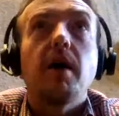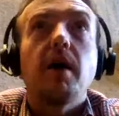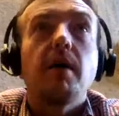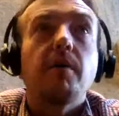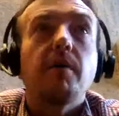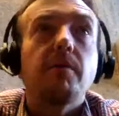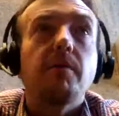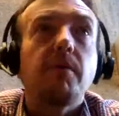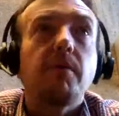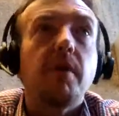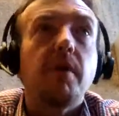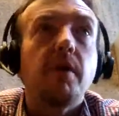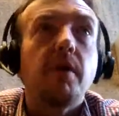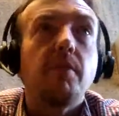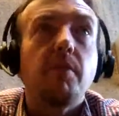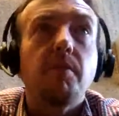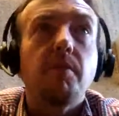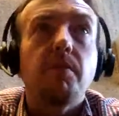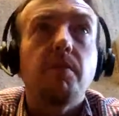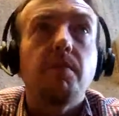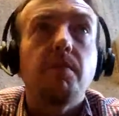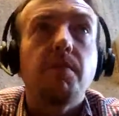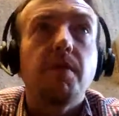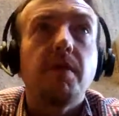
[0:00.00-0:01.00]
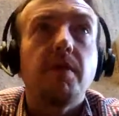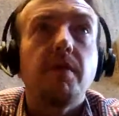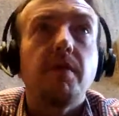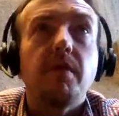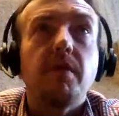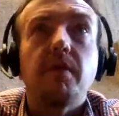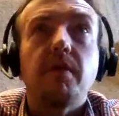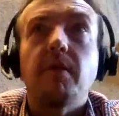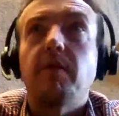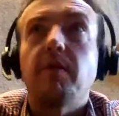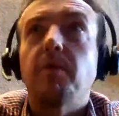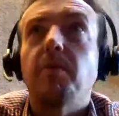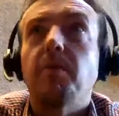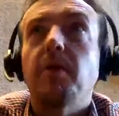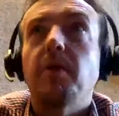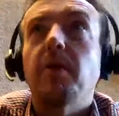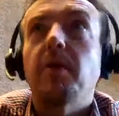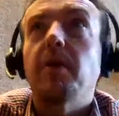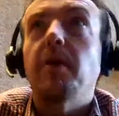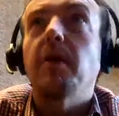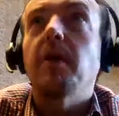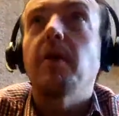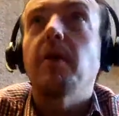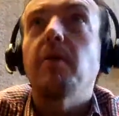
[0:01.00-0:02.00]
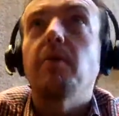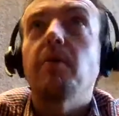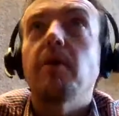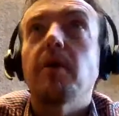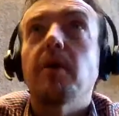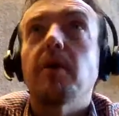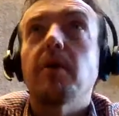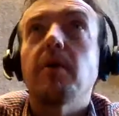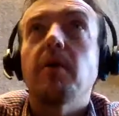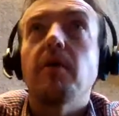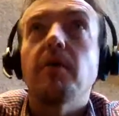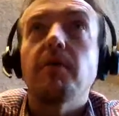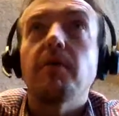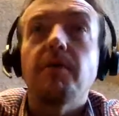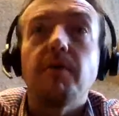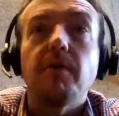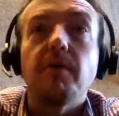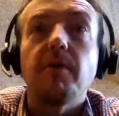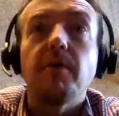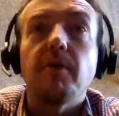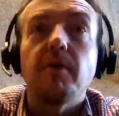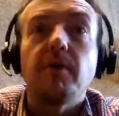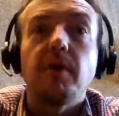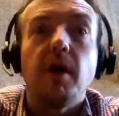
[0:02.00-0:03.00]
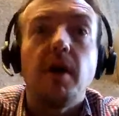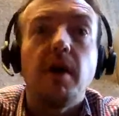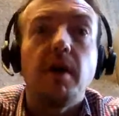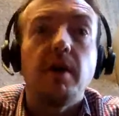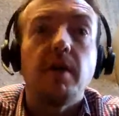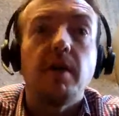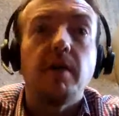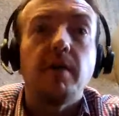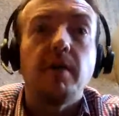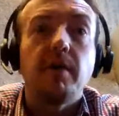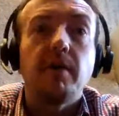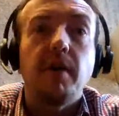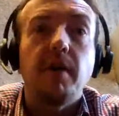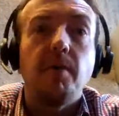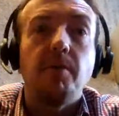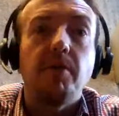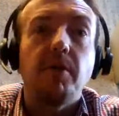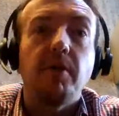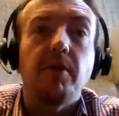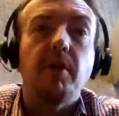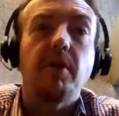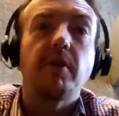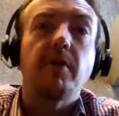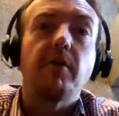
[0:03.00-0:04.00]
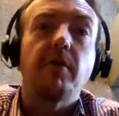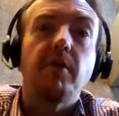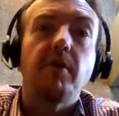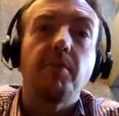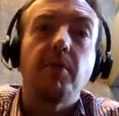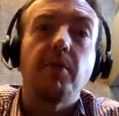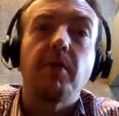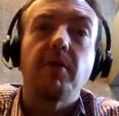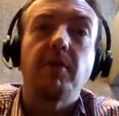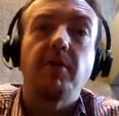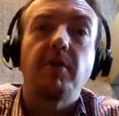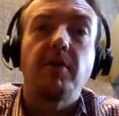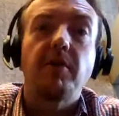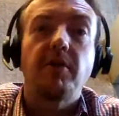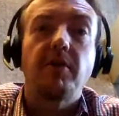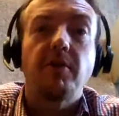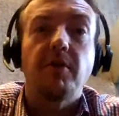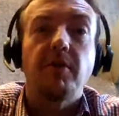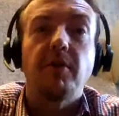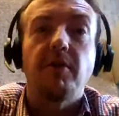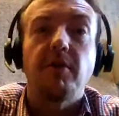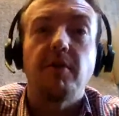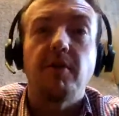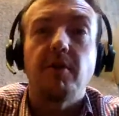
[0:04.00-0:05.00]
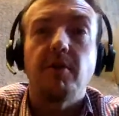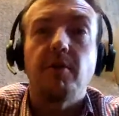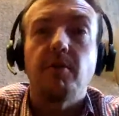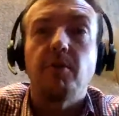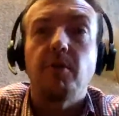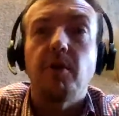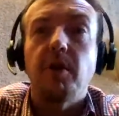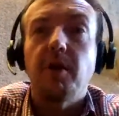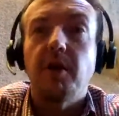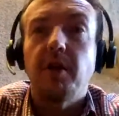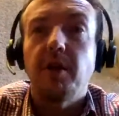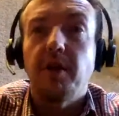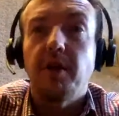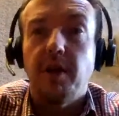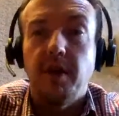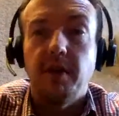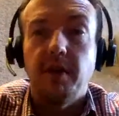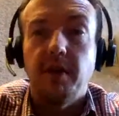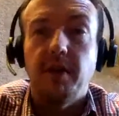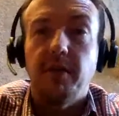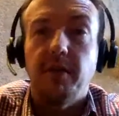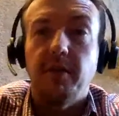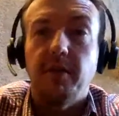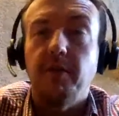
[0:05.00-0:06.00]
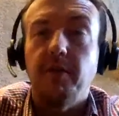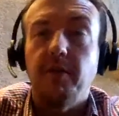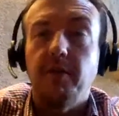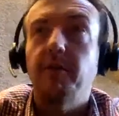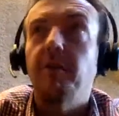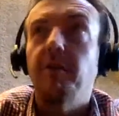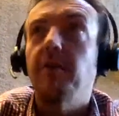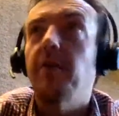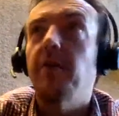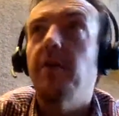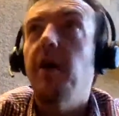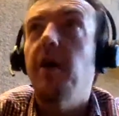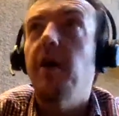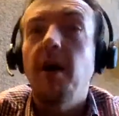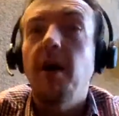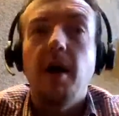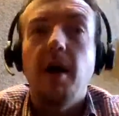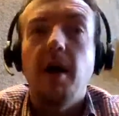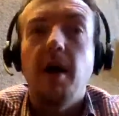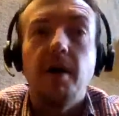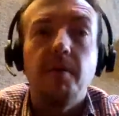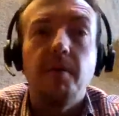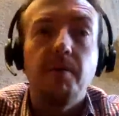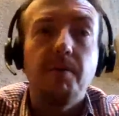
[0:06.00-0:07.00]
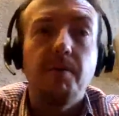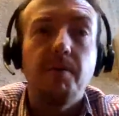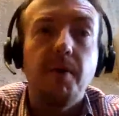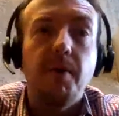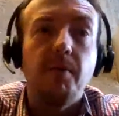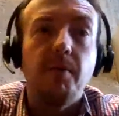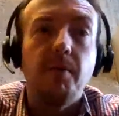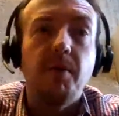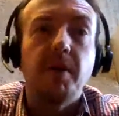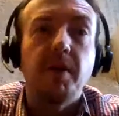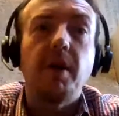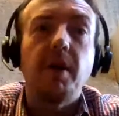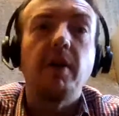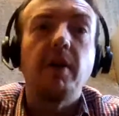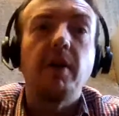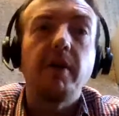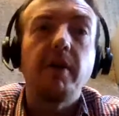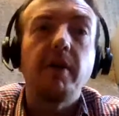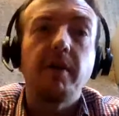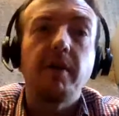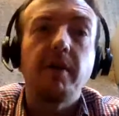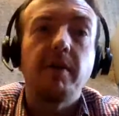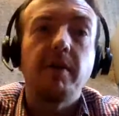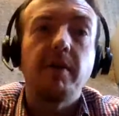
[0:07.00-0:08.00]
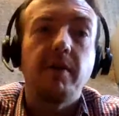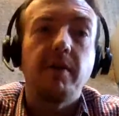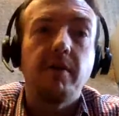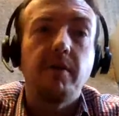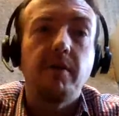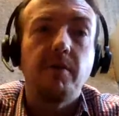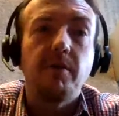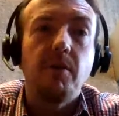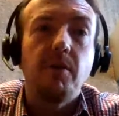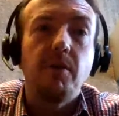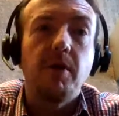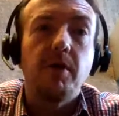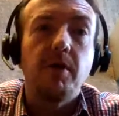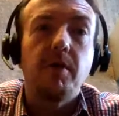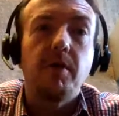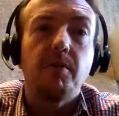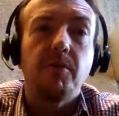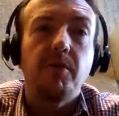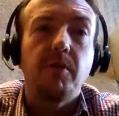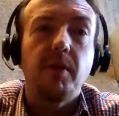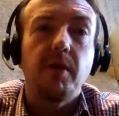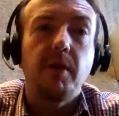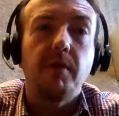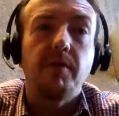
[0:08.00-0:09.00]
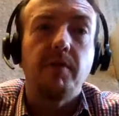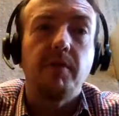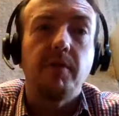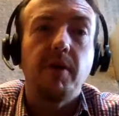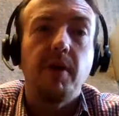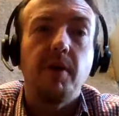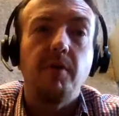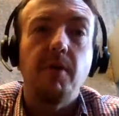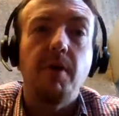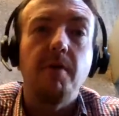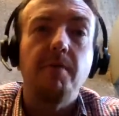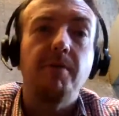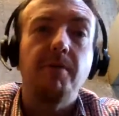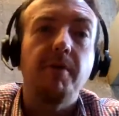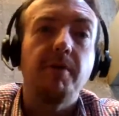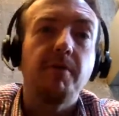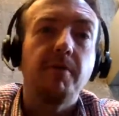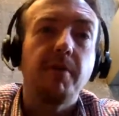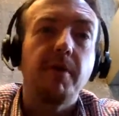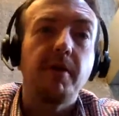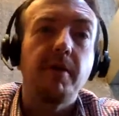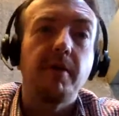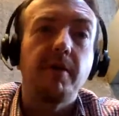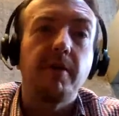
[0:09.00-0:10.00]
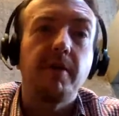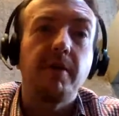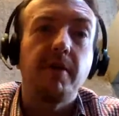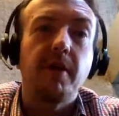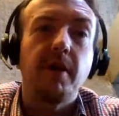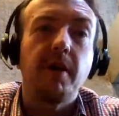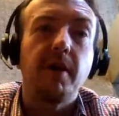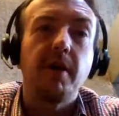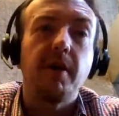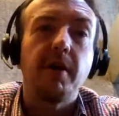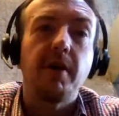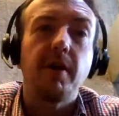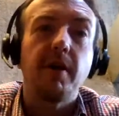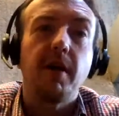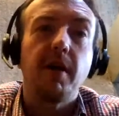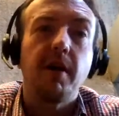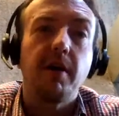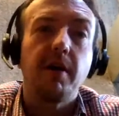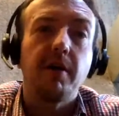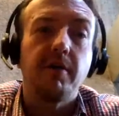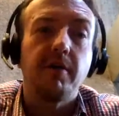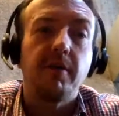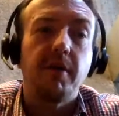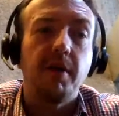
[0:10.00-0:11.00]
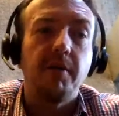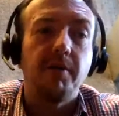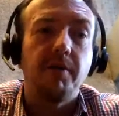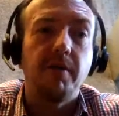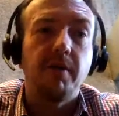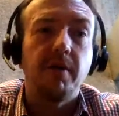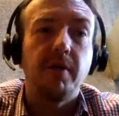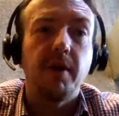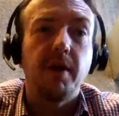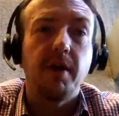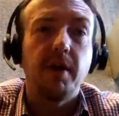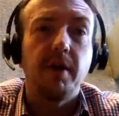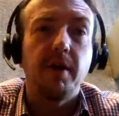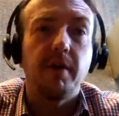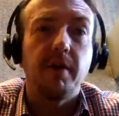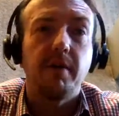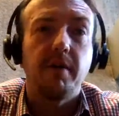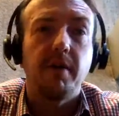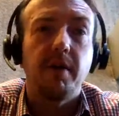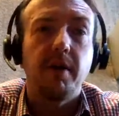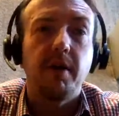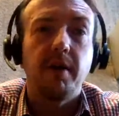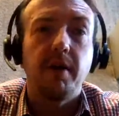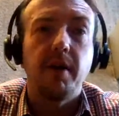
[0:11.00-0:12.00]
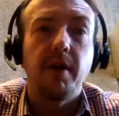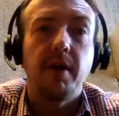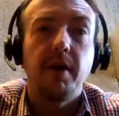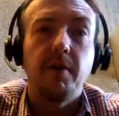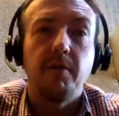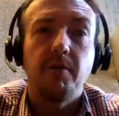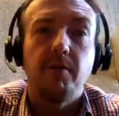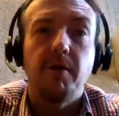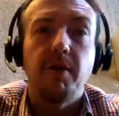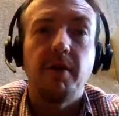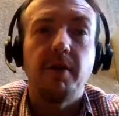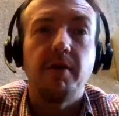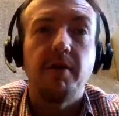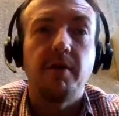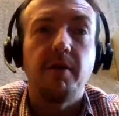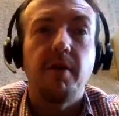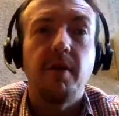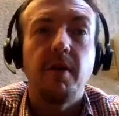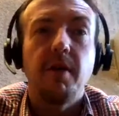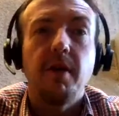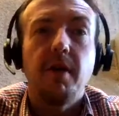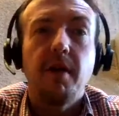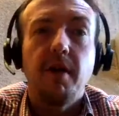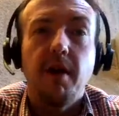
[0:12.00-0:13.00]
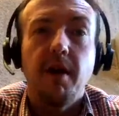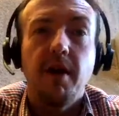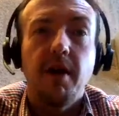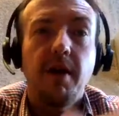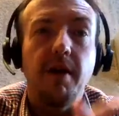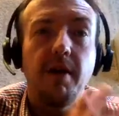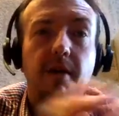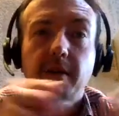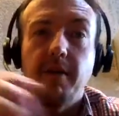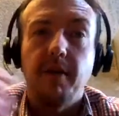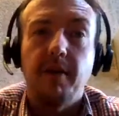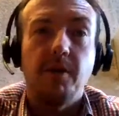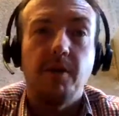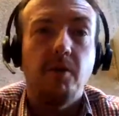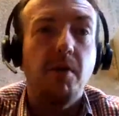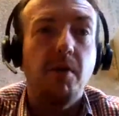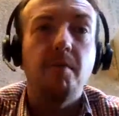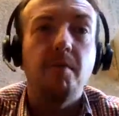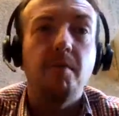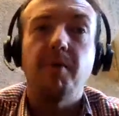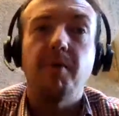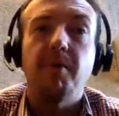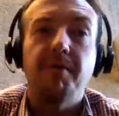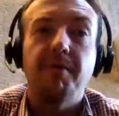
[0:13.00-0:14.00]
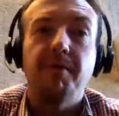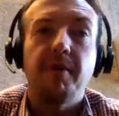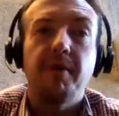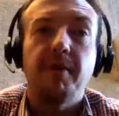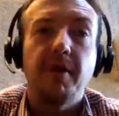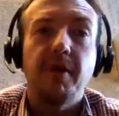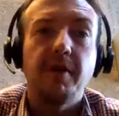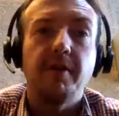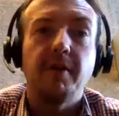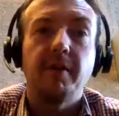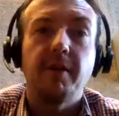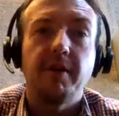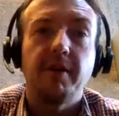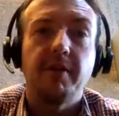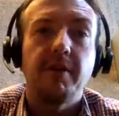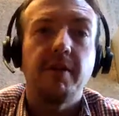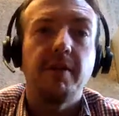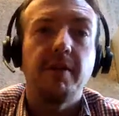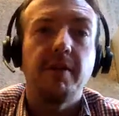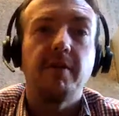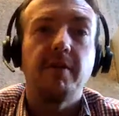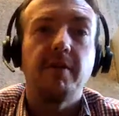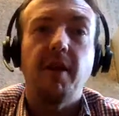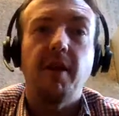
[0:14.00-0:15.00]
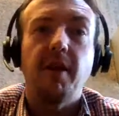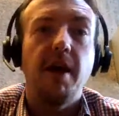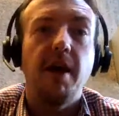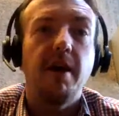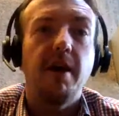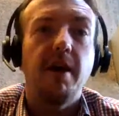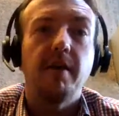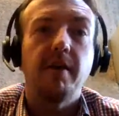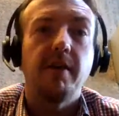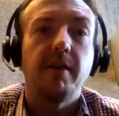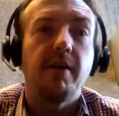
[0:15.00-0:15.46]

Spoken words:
Global Business Disability Network conference. Deborah sends her apologies. She's still working at this conference, but we're delighted to welcome Stephen J. Wampler today. Stephen is the reason that the Wampler Foundation exists, and